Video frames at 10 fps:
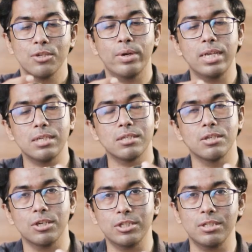So it is a
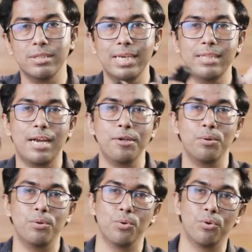surgeon thing that
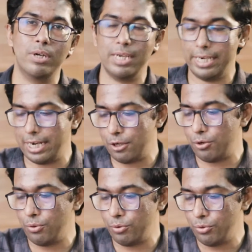you don't get
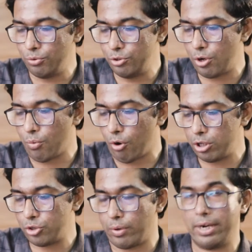to use your
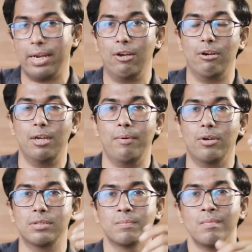watch quite regularly,
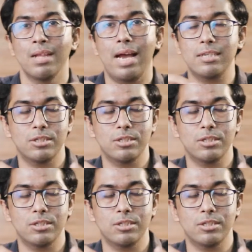because as a